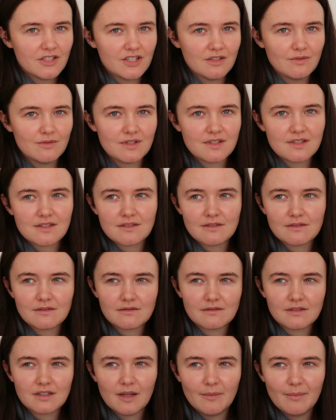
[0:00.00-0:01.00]
She was
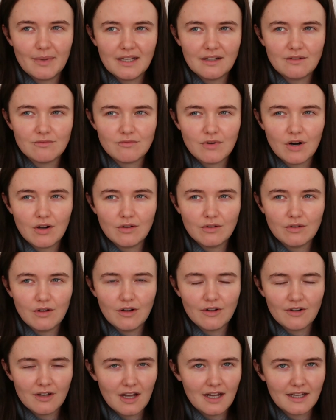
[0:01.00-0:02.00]
a big role
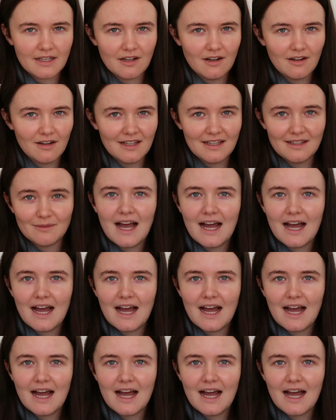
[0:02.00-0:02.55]
on iCarly,